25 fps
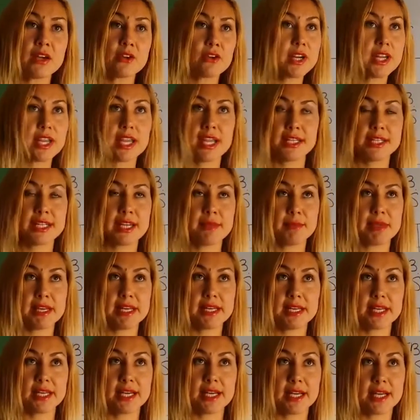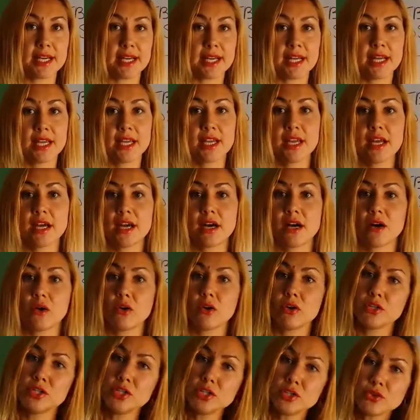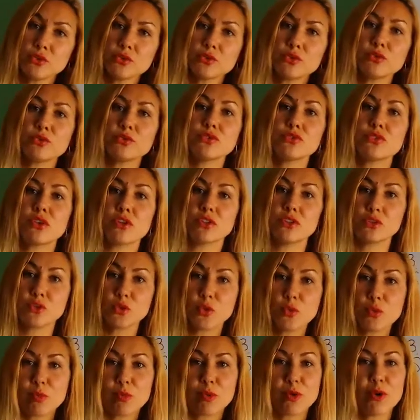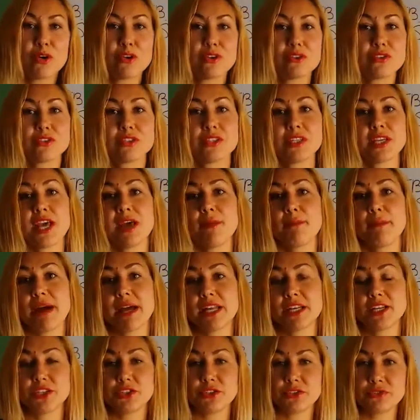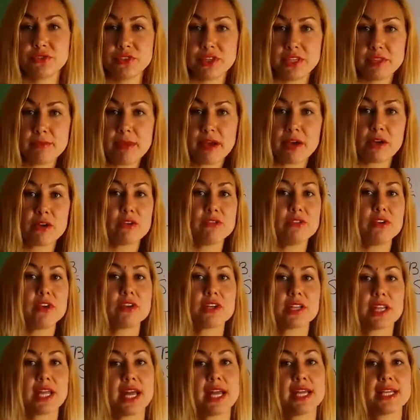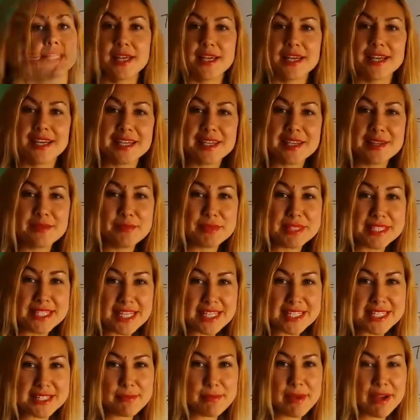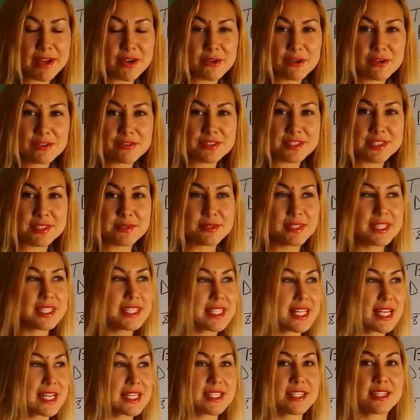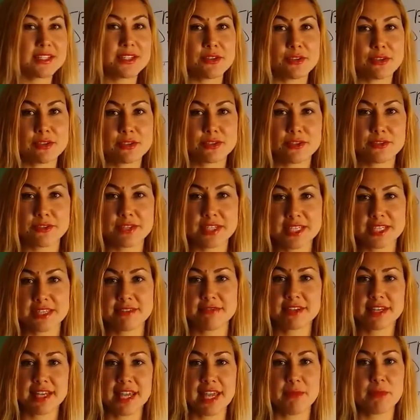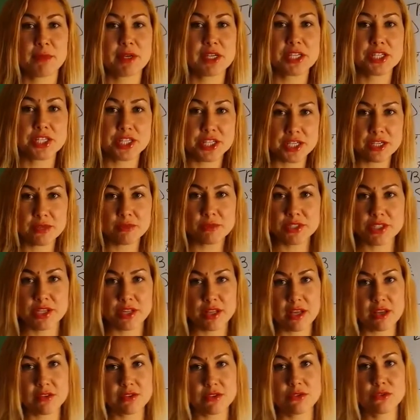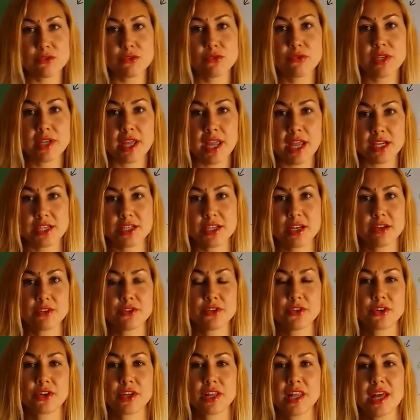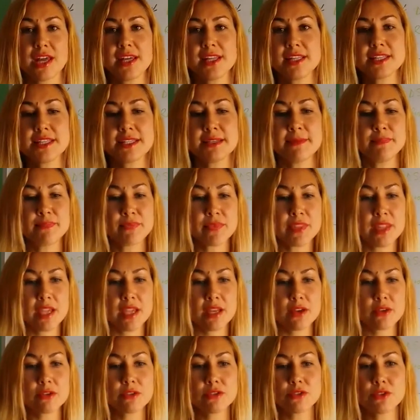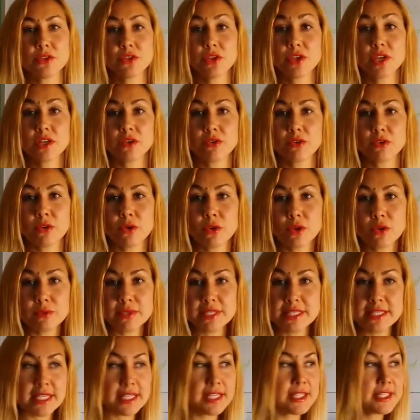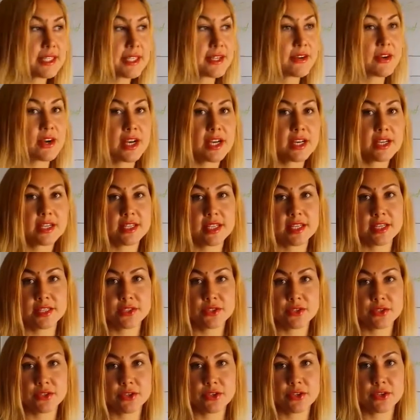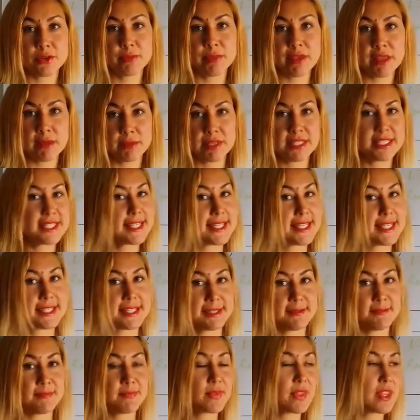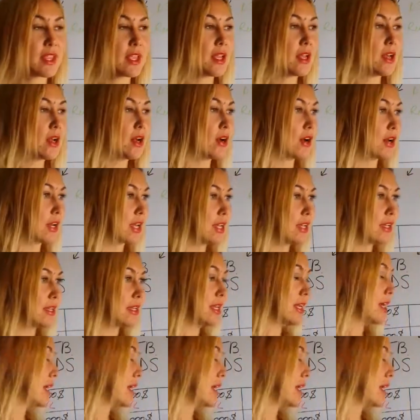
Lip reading: create, all the news, all the coupons, manage your feedback of your clients. Besides the back office, with this license you also receive a game cashier, which allows you to cash out your clients, and also you can always integrate it into your payment system. Okay,